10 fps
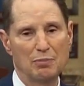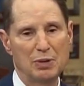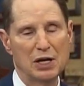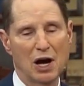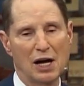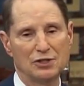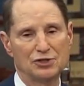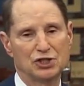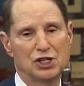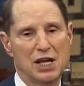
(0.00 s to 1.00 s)
because
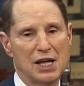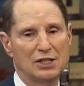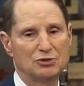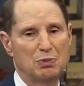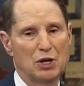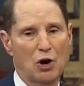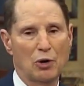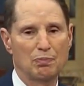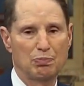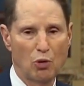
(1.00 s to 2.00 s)
she has been our
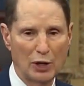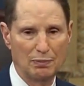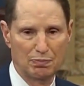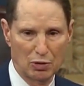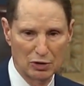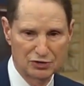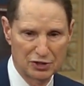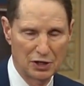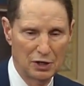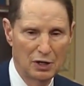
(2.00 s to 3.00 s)
point
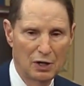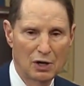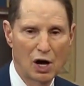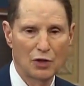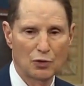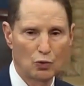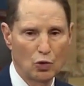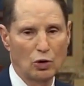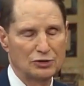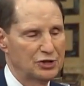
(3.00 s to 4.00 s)
person on the
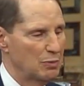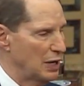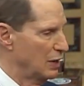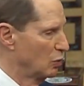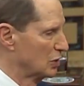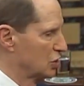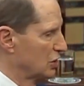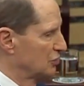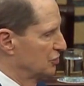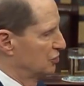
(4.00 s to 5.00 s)
Rules Committee, which
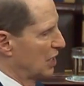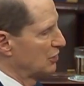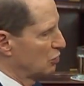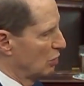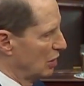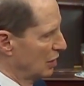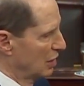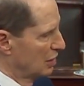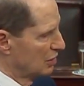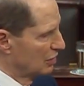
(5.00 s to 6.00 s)
is central
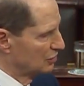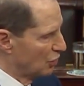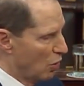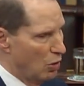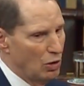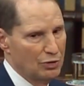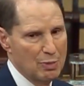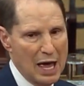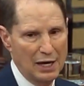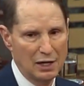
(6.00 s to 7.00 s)
to this whole
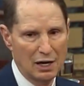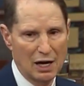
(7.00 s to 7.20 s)
debate.